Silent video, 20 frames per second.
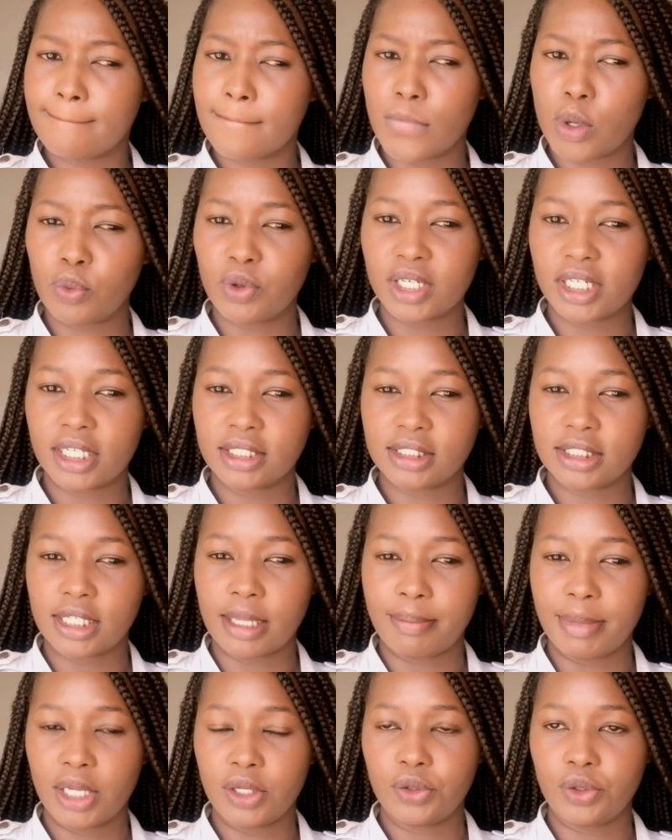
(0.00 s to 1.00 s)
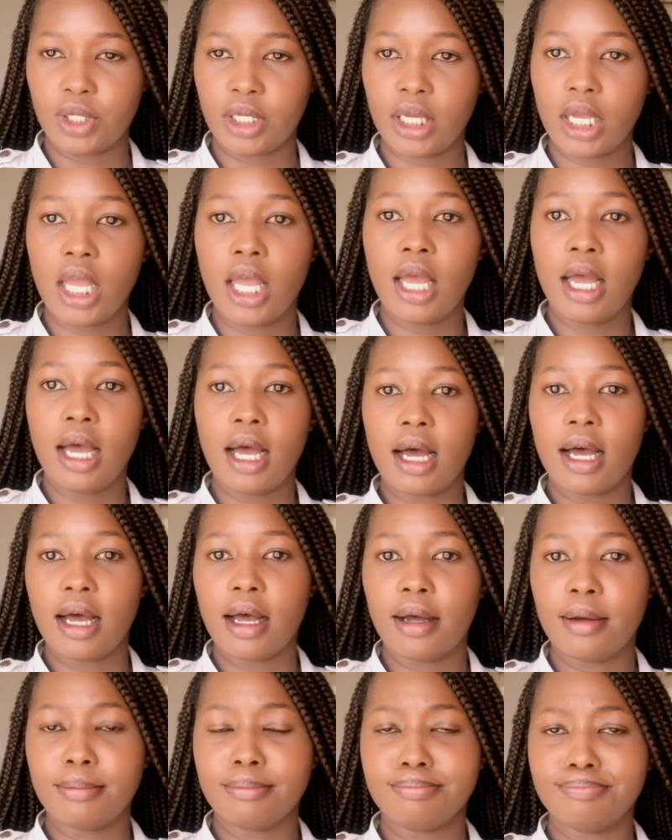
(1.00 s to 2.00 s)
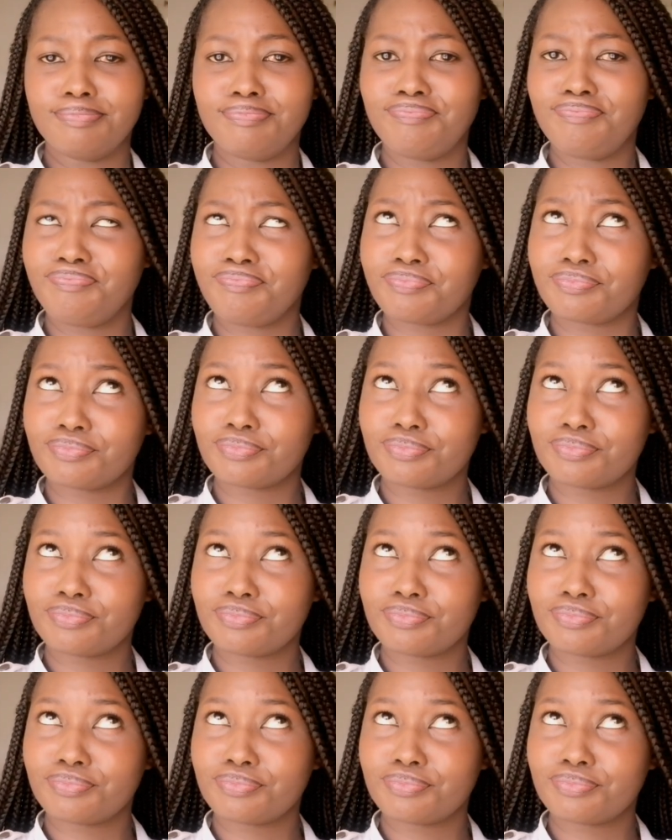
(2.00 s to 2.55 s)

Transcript: what else am i doing um